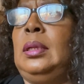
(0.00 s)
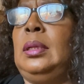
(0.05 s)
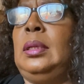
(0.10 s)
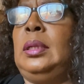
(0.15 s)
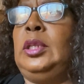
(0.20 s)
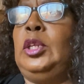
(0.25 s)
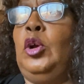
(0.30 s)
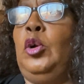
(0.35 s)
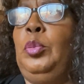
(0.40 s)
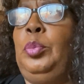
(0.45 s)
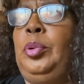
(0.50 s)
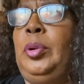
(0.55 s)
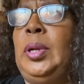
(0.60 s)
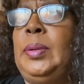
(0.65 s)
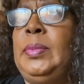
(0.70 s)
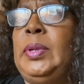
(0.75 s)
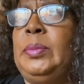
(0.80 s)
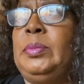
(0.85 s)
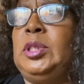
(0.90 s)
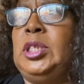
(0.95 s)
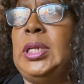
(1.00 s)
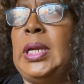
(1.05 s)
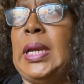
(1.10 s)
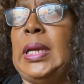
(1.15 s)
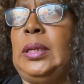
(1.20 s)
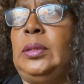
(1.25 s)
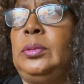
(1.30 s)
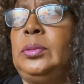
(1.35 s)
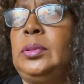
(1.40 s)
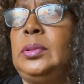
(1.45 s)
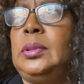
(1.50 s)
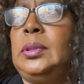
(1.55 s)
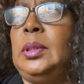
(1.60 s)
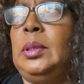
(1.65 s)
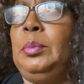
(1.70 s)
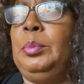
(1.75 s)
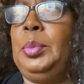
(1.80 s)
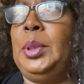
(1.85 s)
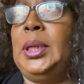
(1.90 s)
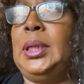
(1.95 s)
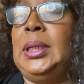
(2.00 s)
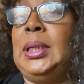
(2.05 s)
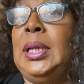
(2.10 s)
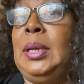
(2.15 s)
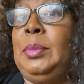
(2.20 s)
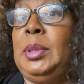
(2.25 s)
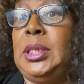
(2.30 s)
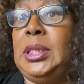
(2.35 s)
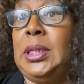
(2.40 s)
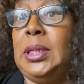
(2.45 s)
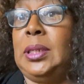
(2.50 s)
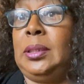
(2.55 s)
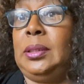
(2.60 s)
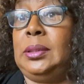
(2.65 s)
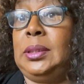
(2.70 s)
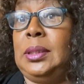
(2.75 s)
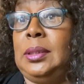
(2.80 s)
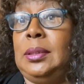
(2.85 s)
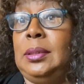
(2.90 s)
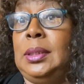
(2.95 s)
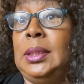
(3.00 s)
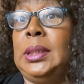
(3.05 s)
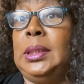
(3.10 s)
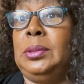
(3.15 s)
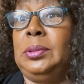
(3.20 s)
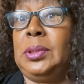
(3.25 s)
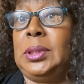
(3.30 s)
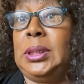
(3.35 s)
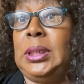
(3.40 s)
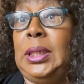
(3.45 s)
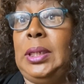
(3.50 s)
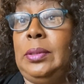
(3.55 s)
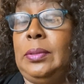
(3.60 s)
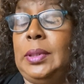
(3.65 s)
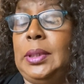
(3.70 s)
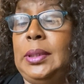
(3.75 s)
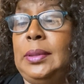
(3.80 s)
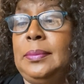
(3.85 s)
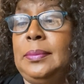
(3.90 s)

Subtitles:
no premium channels, but let me tell you a little secret.